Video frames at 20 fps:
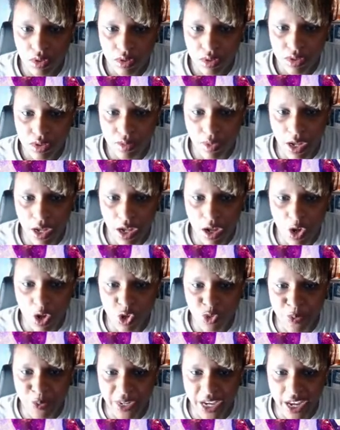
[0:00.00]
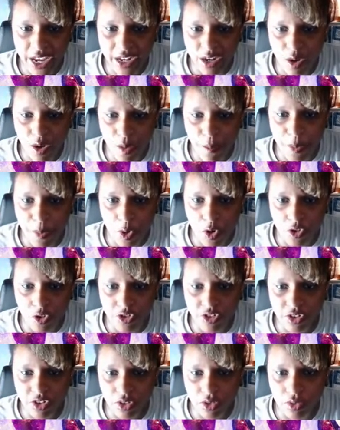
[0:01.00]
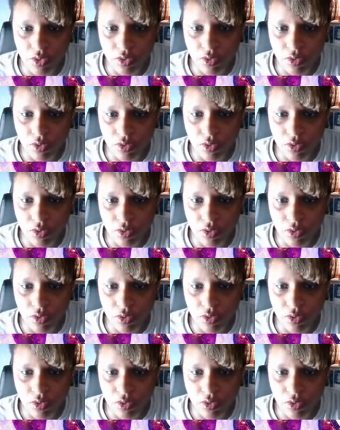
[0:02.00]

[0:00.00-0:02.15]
Some uh-oh spaghetti old bullshit.